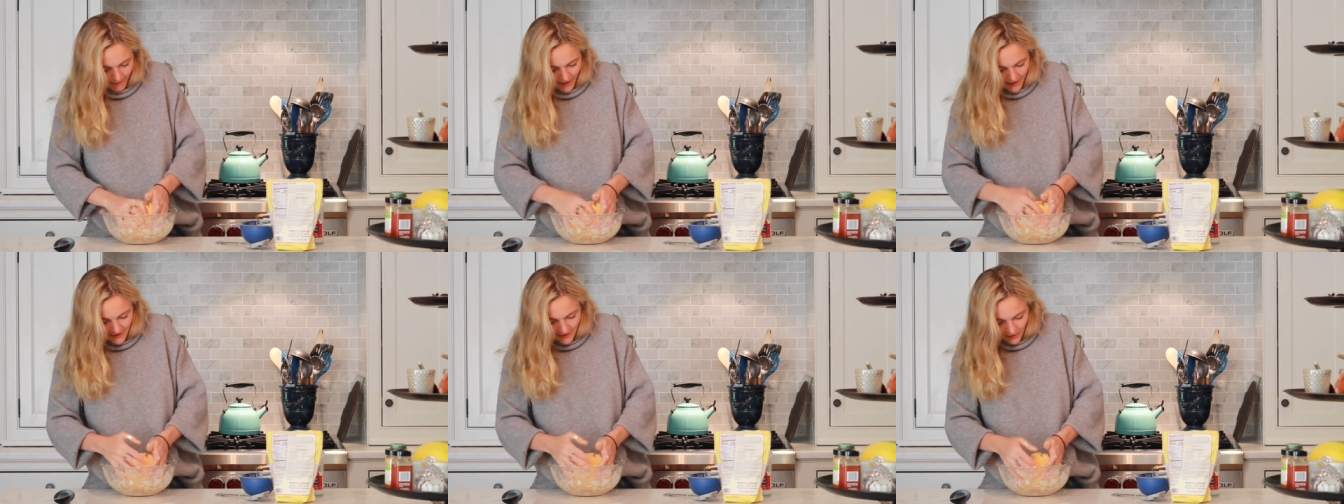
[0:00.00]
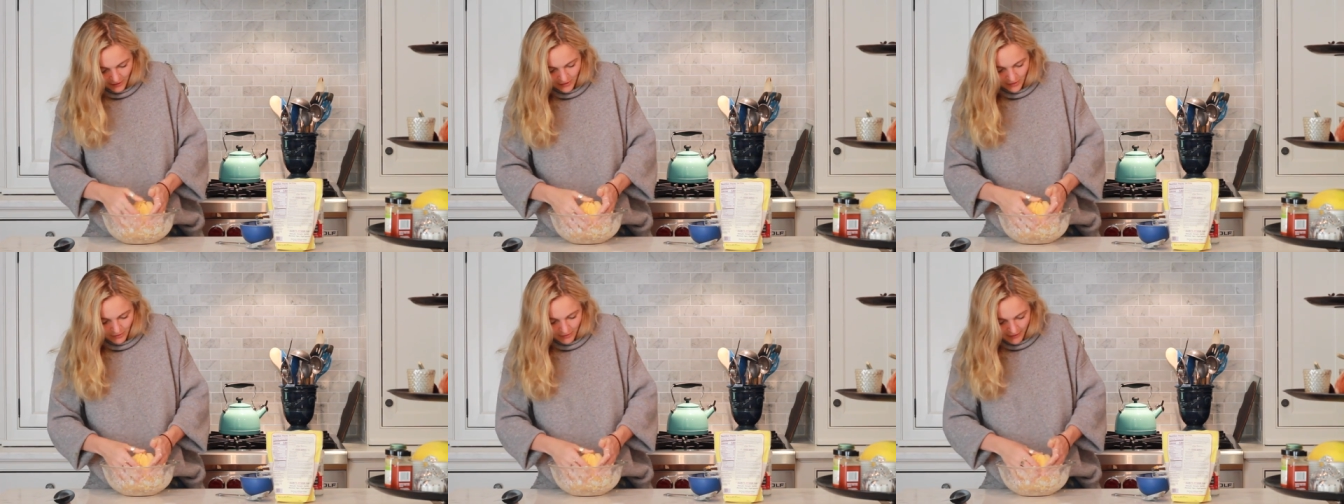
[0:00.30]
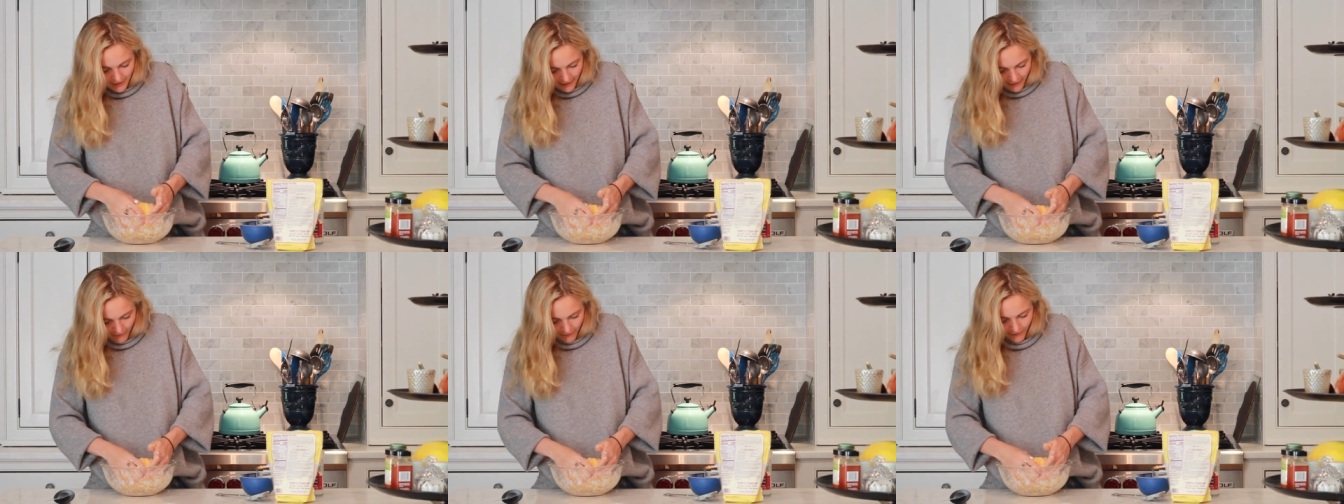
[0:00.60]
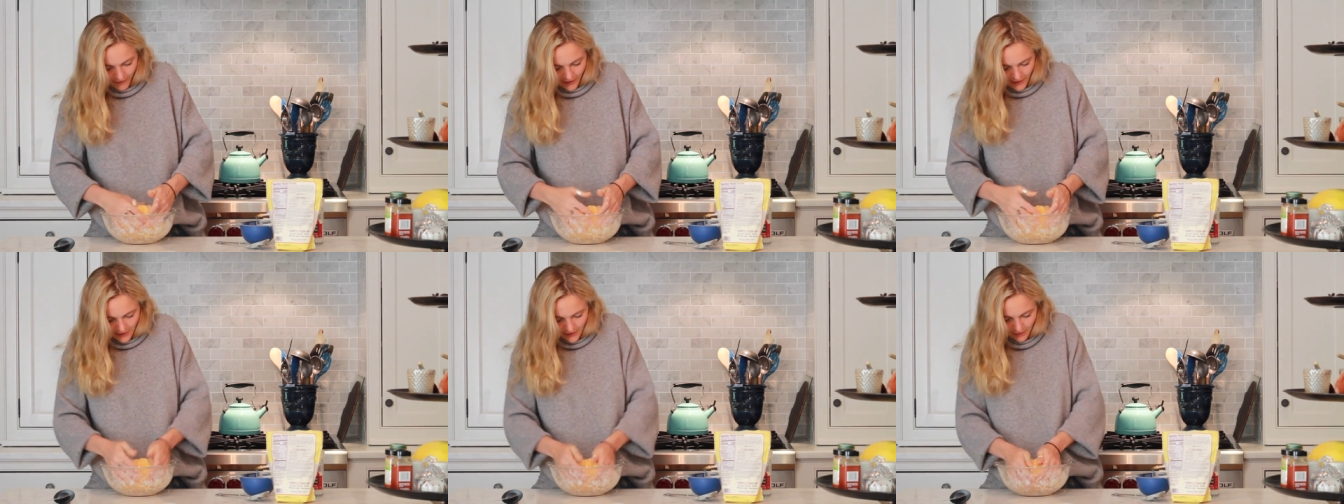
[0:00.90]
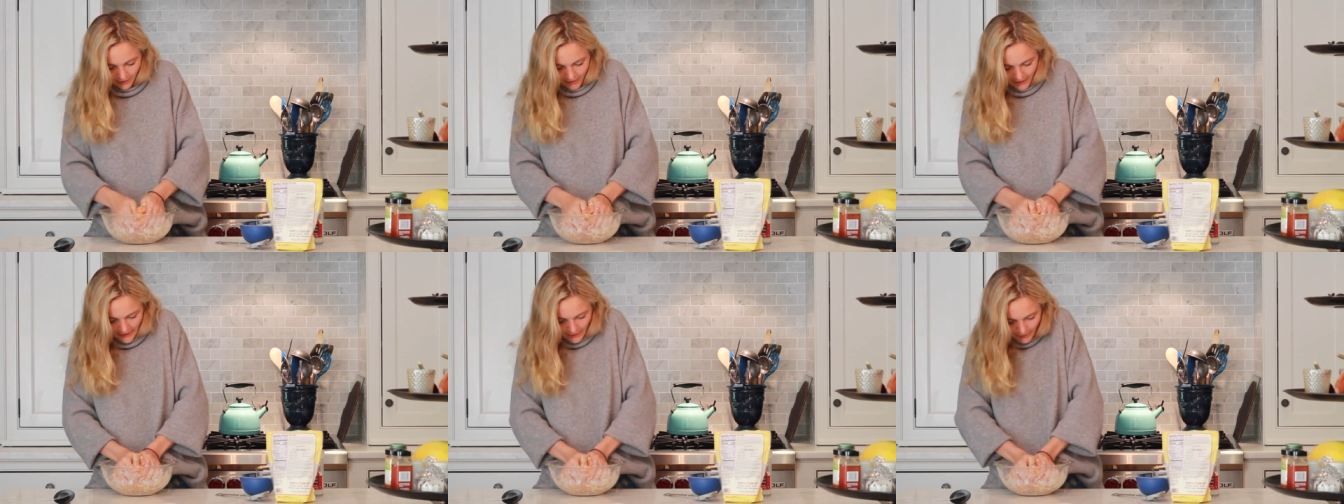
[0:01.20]
but it's also nut-free,
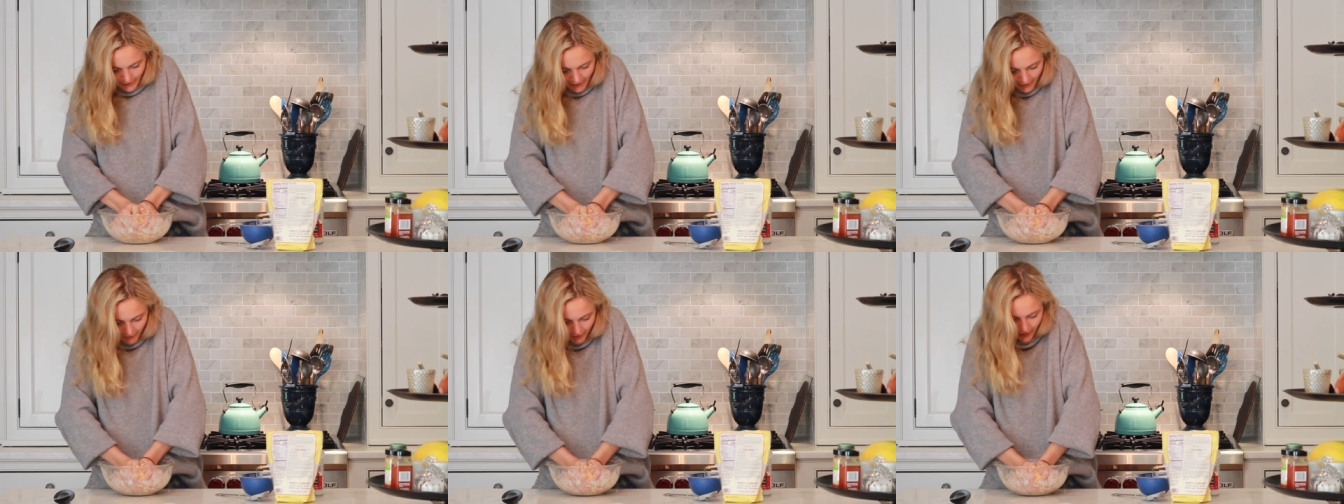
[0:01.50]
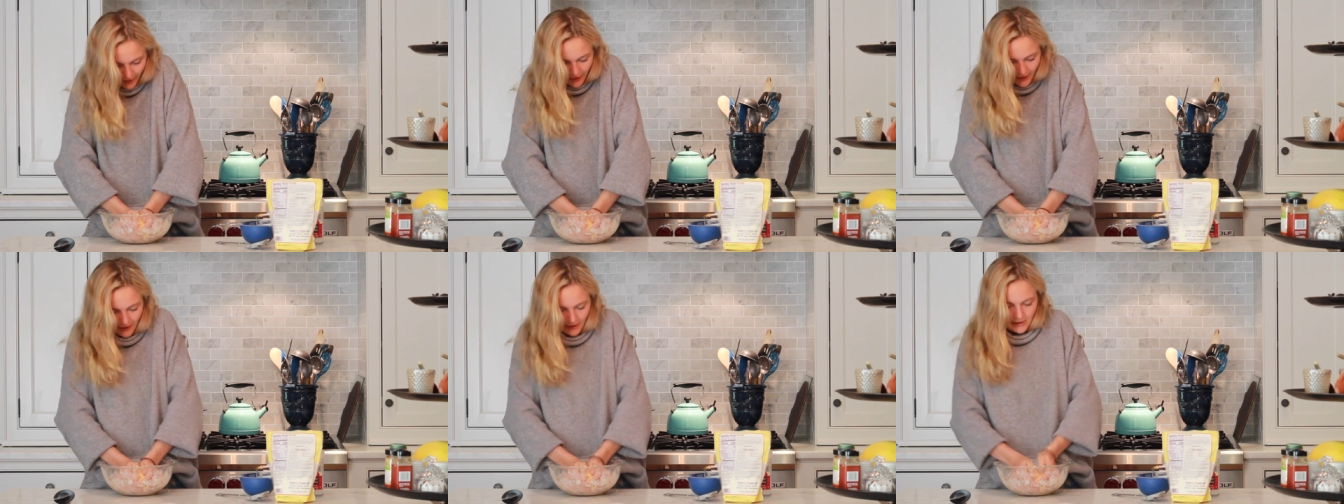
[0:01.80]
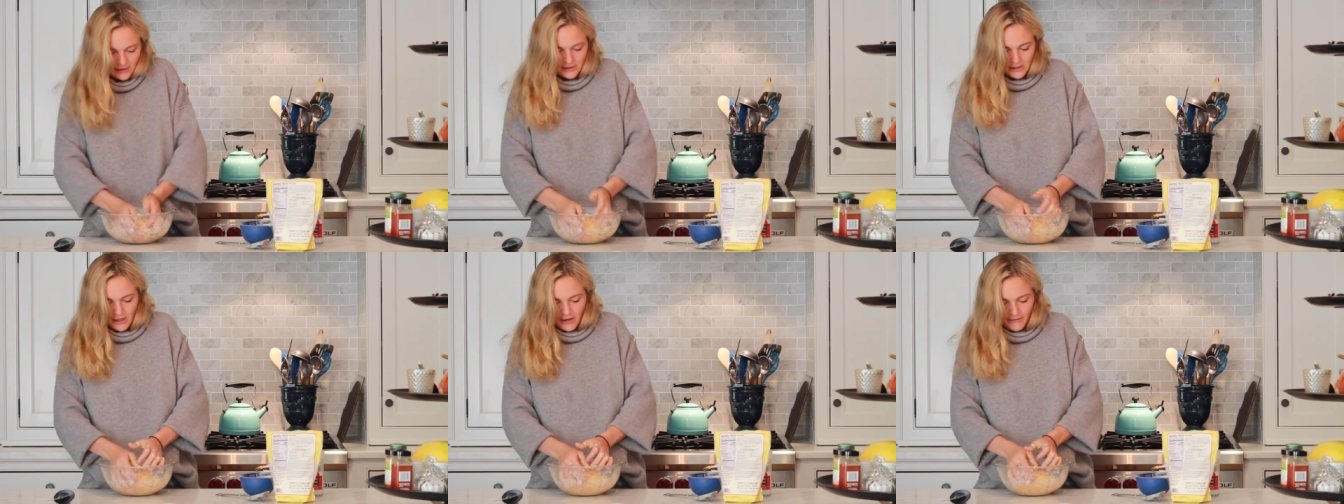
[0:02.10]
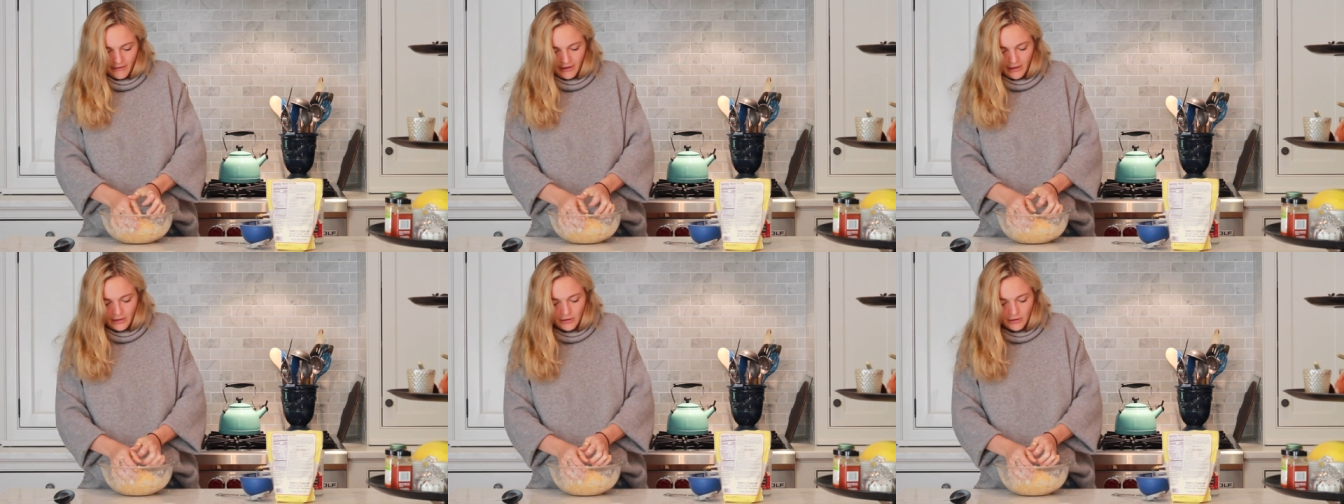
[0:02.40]
so that's why I really like cassava.